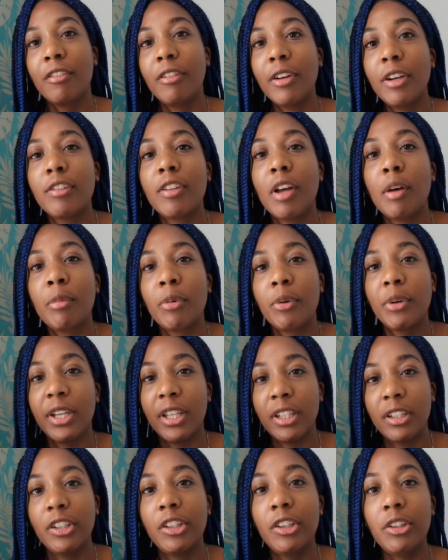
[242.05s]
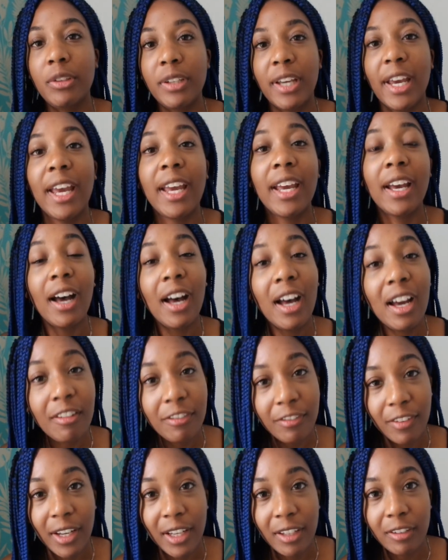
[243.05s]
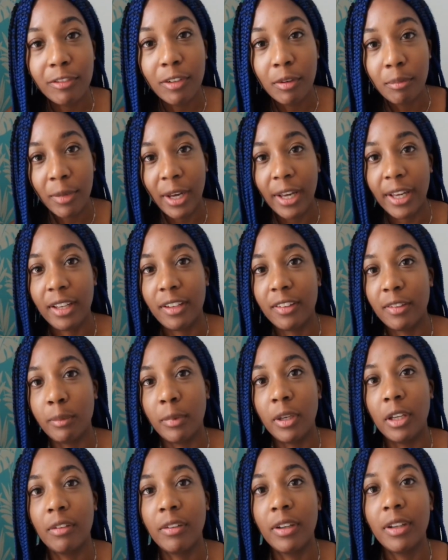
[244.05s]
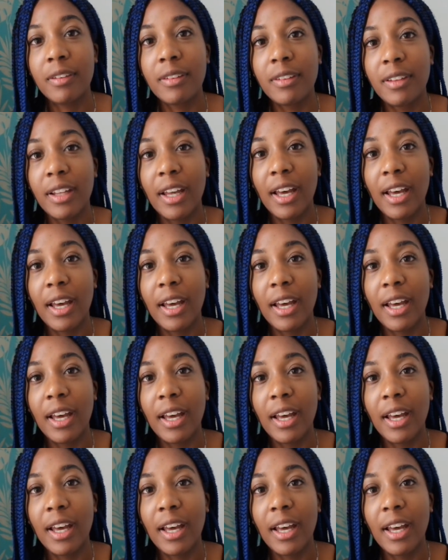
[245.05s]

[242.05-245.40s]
For example, in the UK, I find from my experience